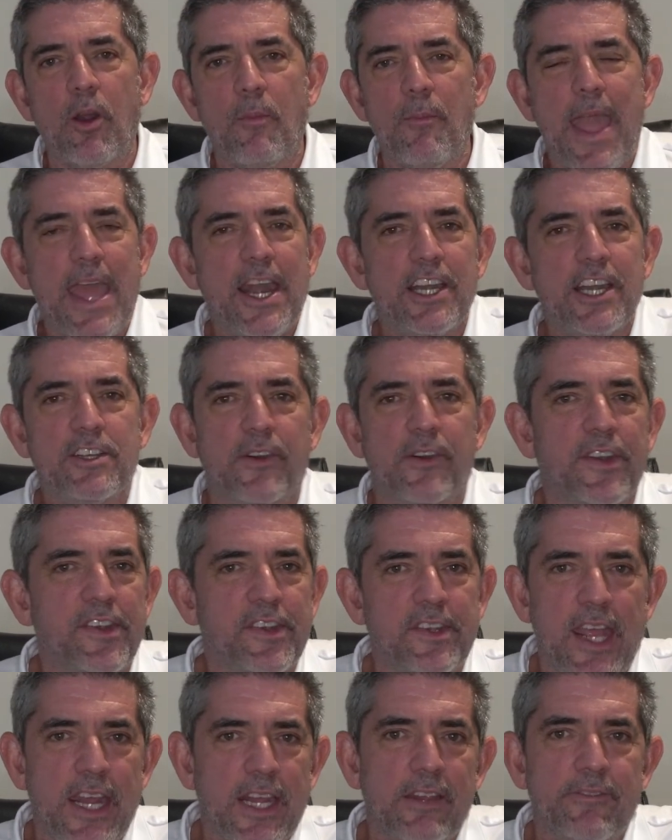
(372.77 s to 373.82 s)
a manager is
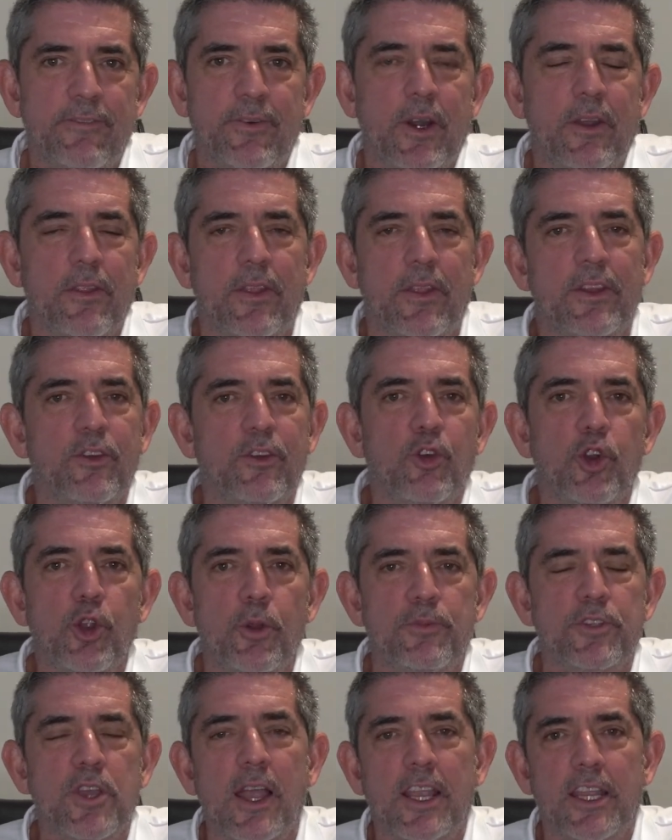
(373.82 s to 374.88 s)
standing in front of the
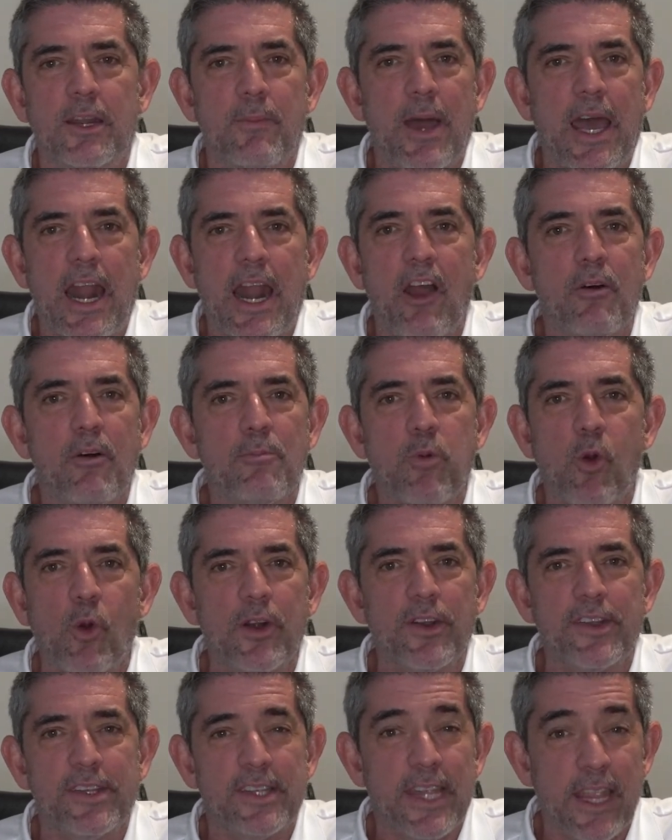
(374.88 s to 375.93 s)
group talking about how
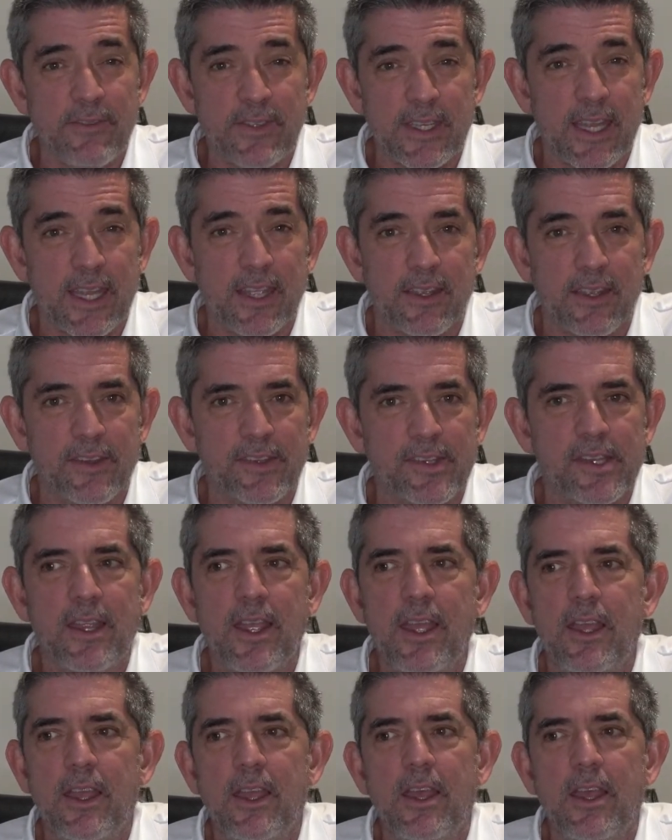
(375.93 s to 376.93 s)
important safety is,